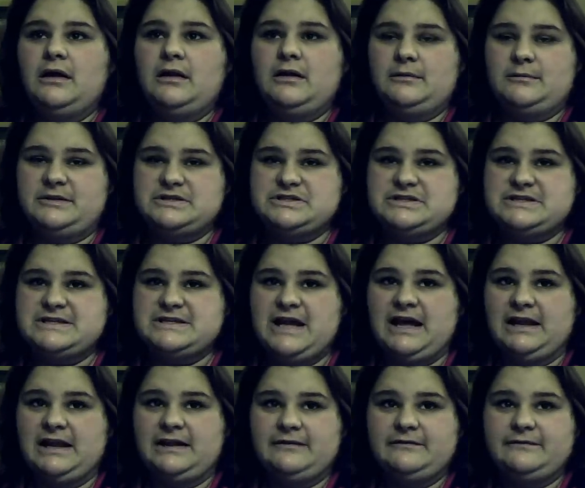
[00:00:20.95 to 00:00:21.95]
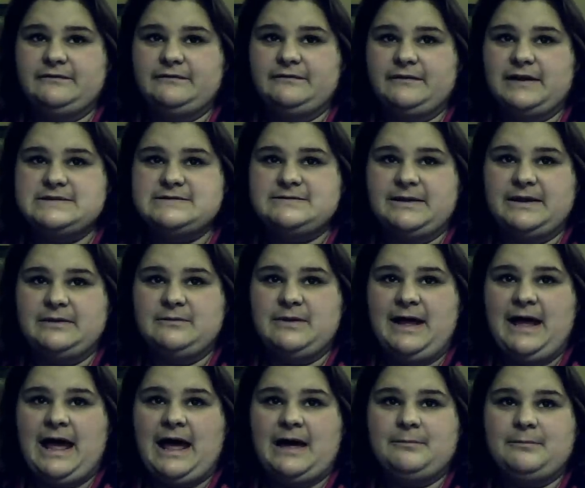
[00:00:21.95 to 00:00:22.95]
me just kind of explain
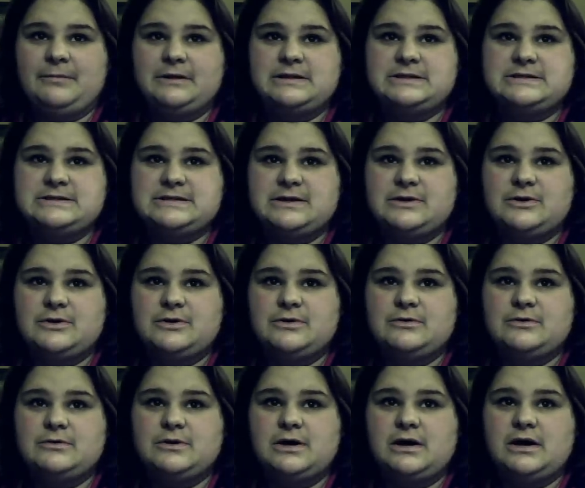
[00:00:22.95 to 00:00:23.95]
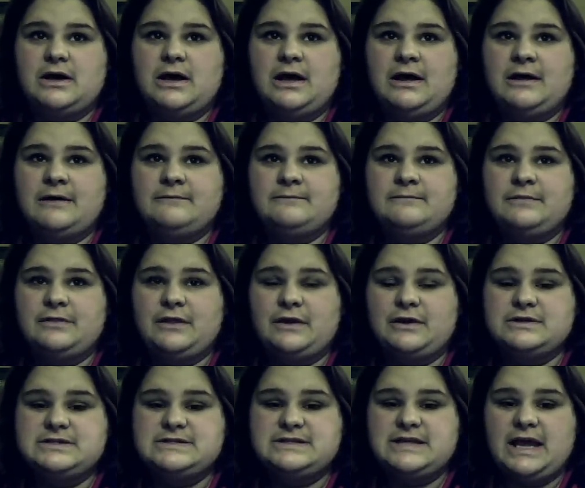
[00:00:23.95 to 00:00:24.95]
what happened. So,
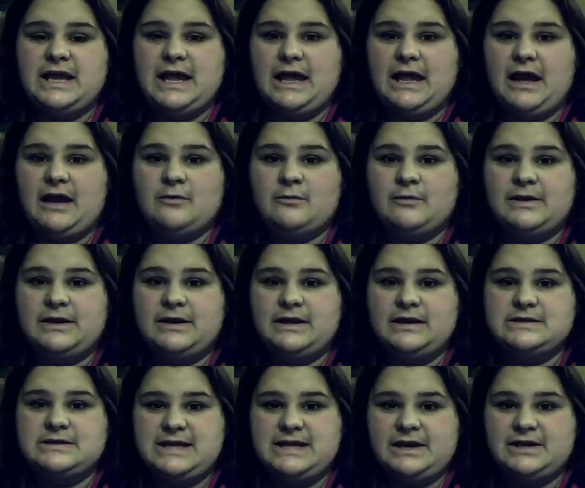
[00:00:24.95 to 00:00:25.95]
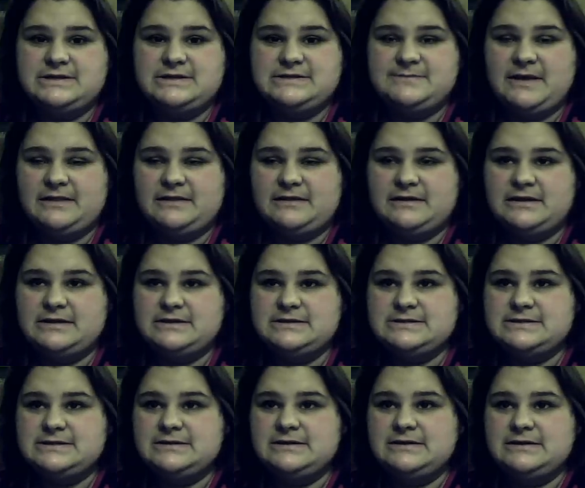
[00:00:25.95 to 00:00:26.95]
Thursday I went into Harris
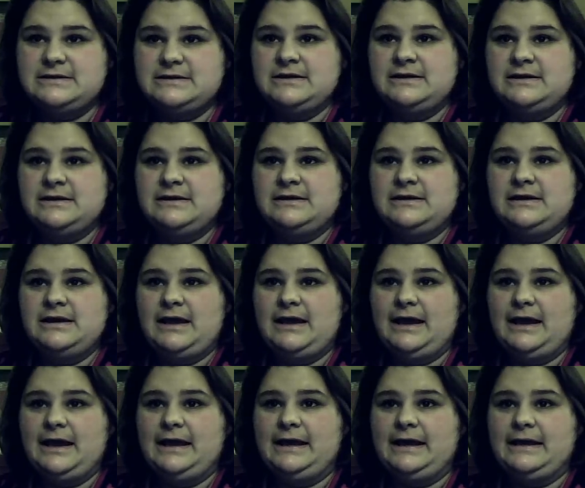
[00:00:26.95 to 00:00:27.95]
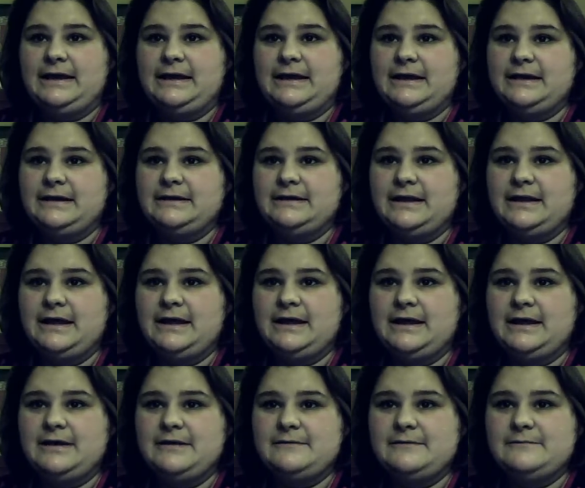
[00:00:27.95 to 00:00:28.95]
Methodist
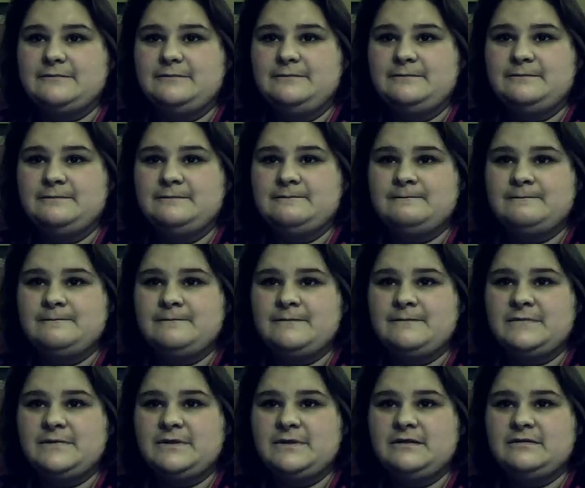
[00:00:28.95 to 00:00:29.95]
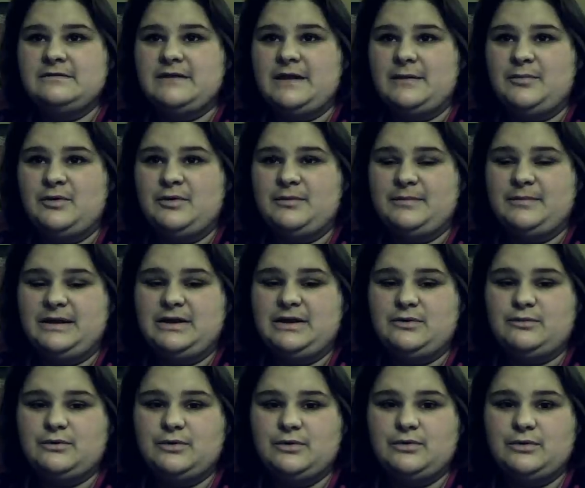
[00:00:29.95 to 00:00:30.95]
and they put me in a
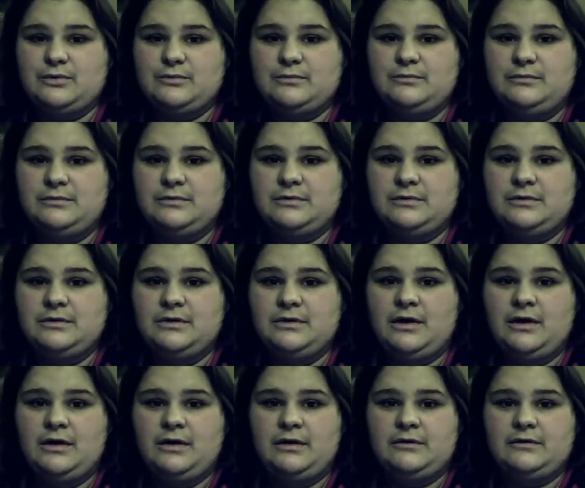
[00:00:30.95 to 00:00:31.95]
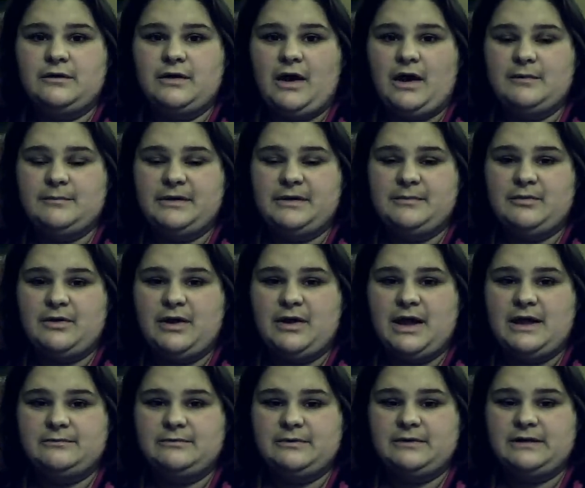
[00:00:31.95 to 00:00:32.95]
room, got me
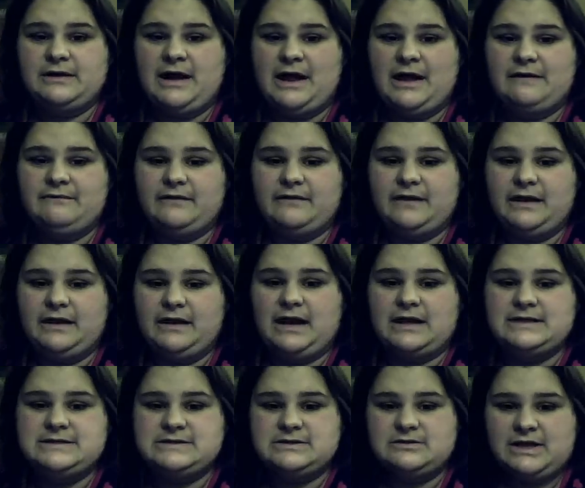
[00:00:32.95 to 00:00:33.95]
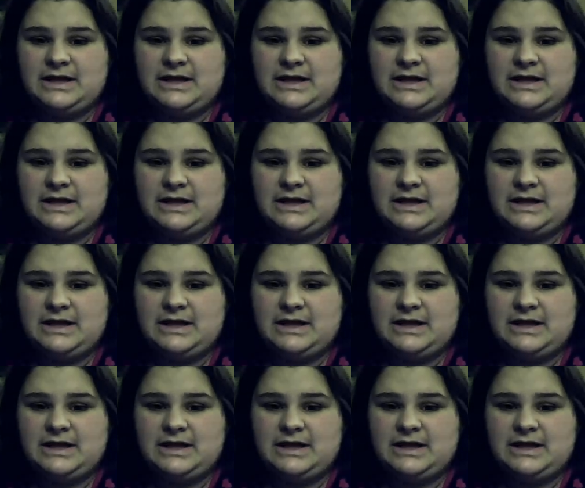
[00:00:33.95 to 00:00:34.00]
prepped with an IV. I still